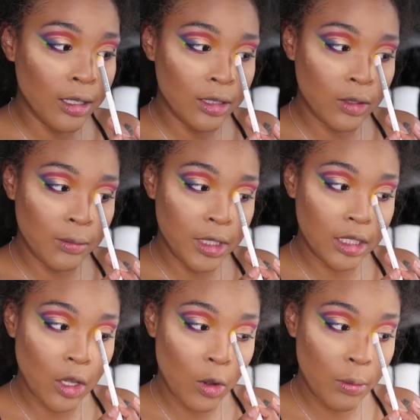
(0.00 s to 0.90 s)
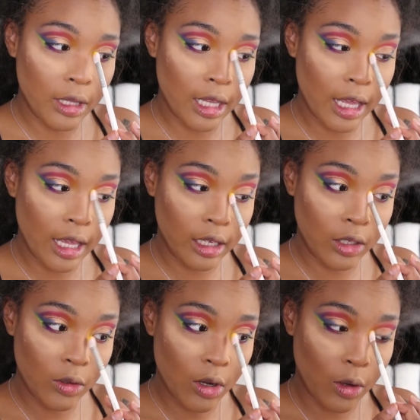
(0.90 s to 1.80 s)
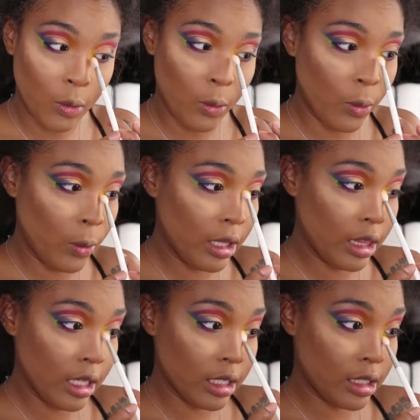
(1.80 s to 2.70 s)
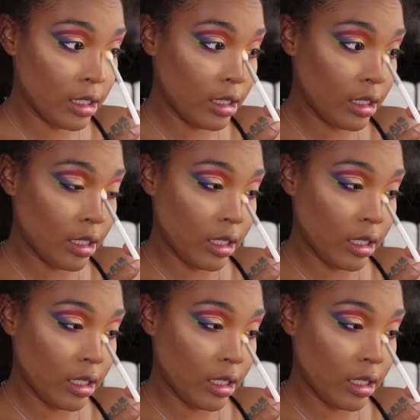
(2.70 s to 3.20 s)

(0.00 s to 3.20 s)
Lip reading: So I'm just hoping that, you know, with this